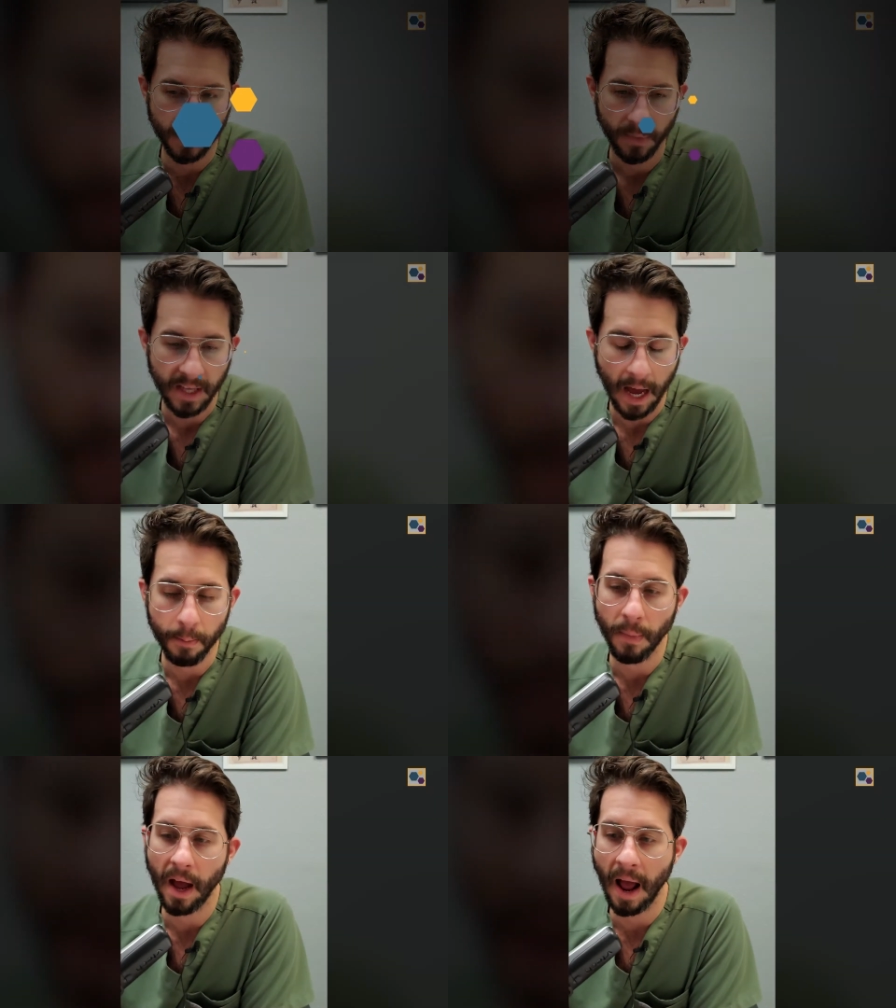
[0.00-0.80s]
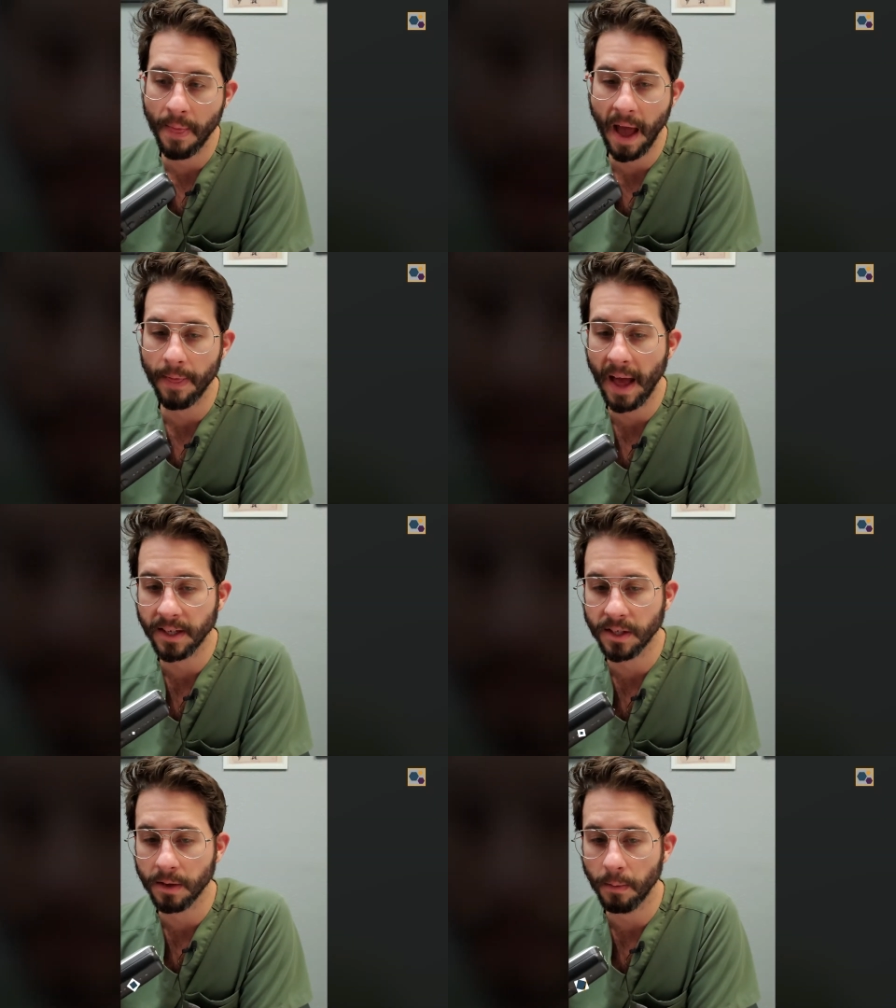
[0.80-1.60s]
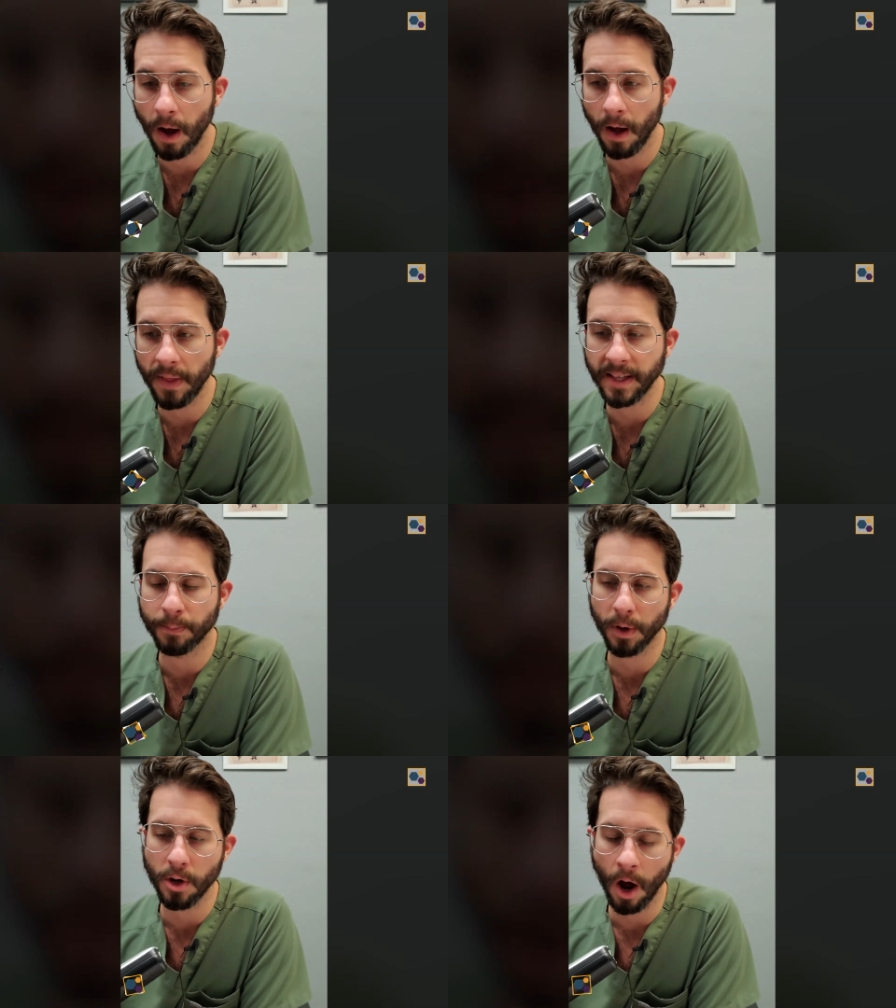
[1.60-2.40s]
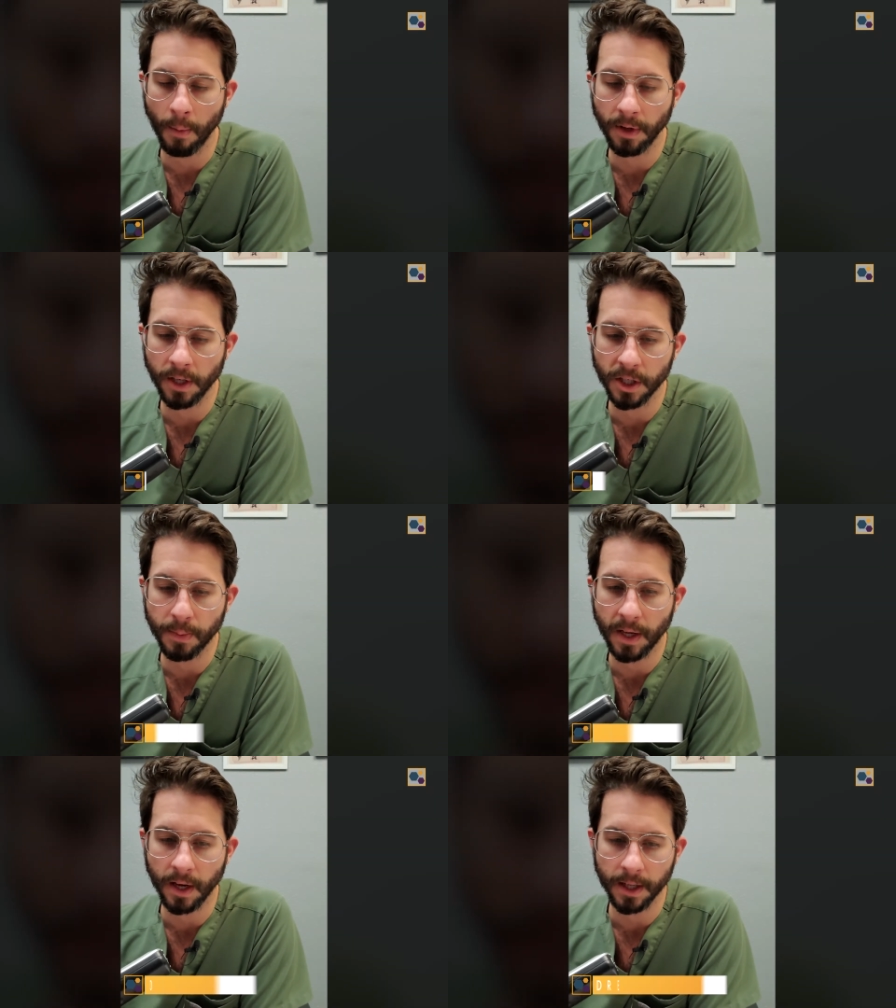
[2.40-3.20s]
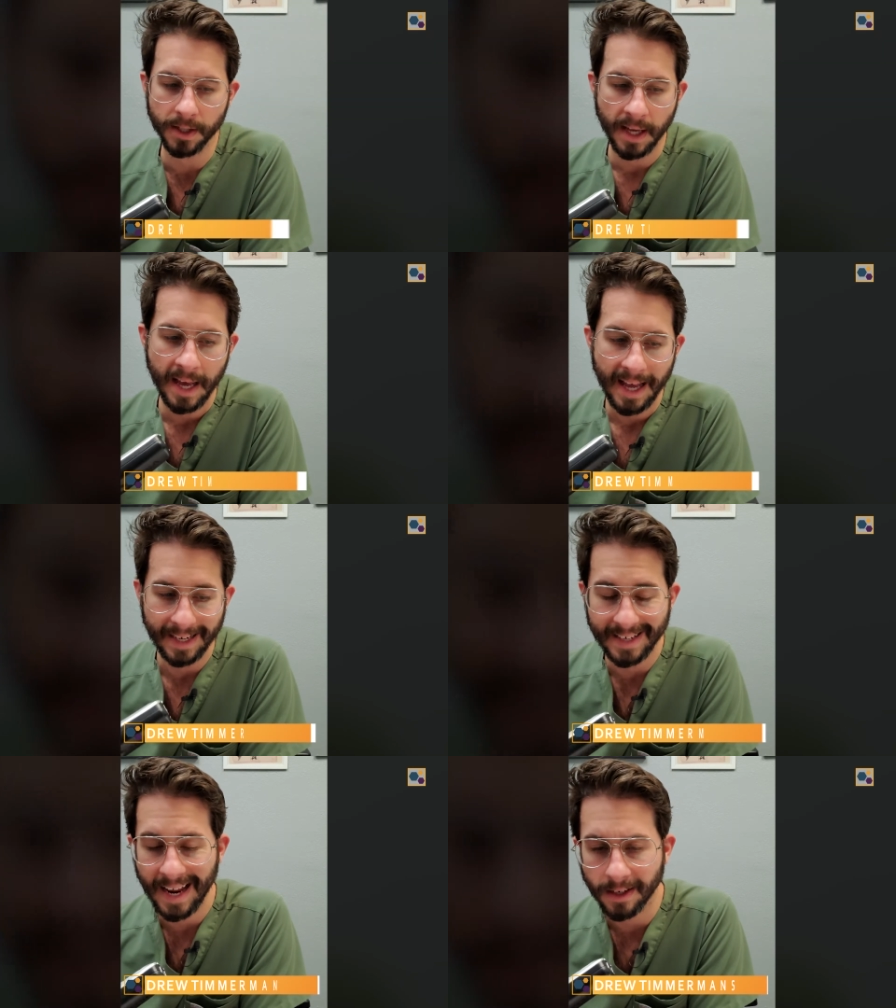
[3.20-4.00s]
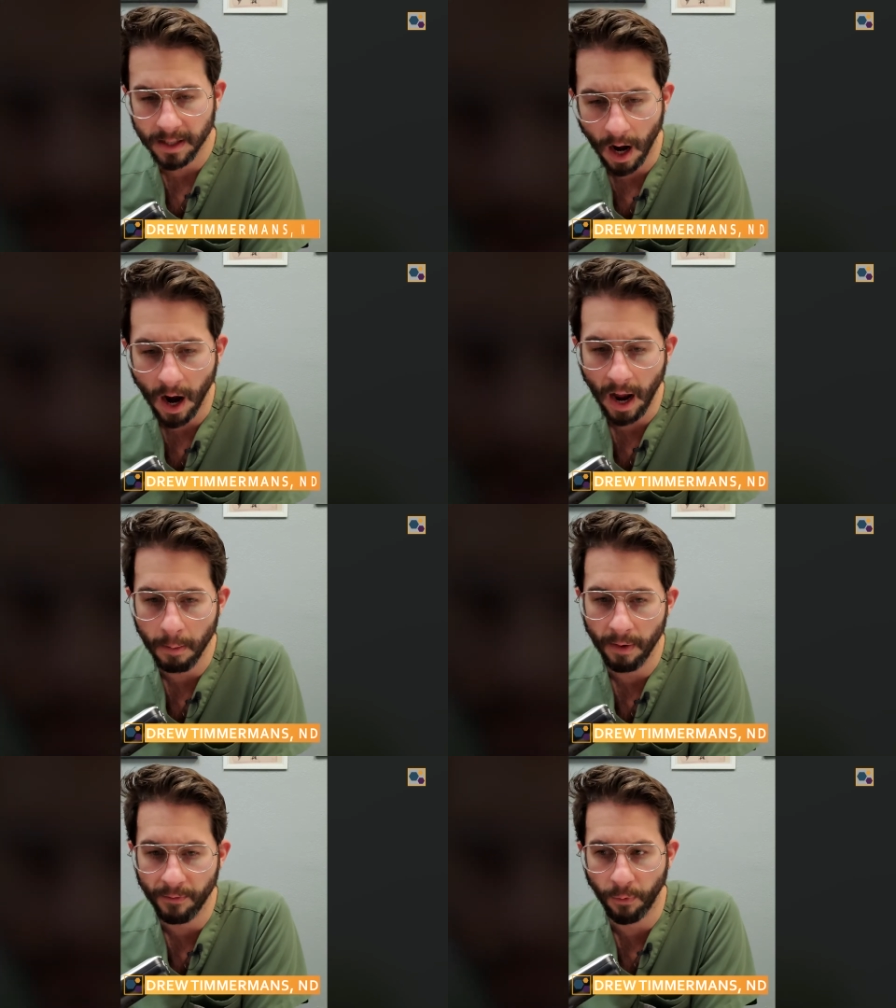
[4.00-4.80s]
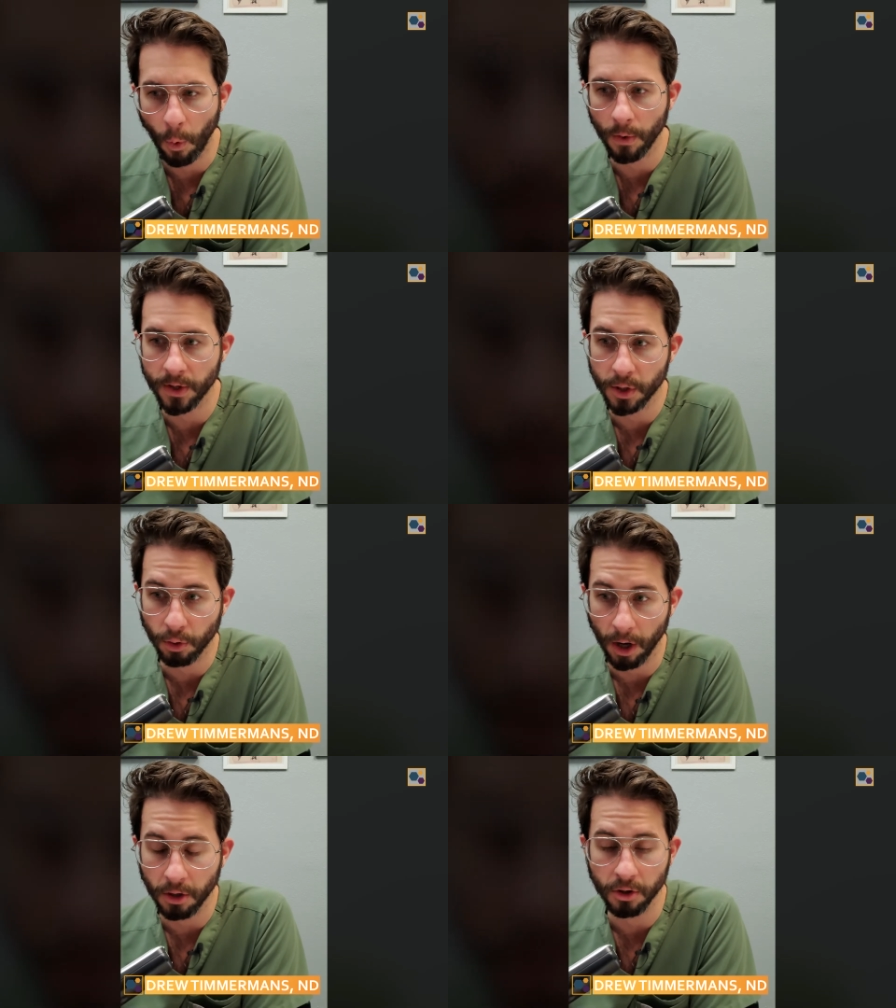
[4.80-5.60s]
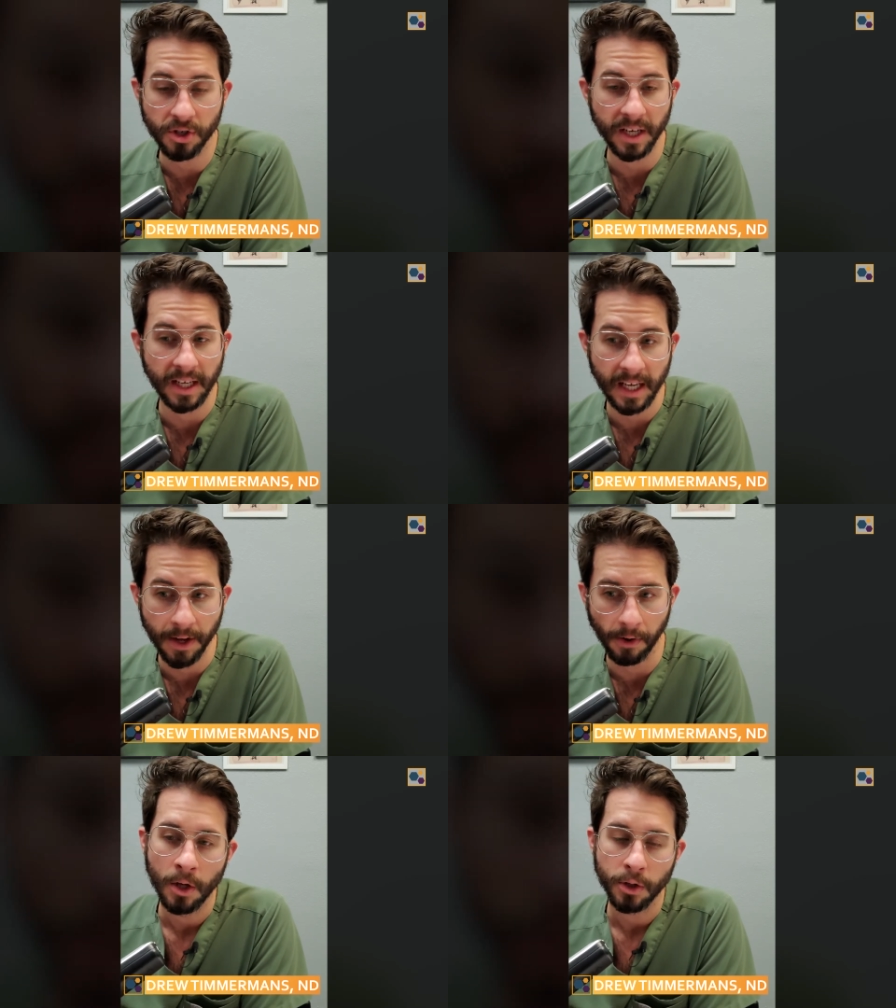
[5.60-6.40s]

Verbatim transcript: Yep, okay. And that's predominantly just because it takes time for the structures to heal.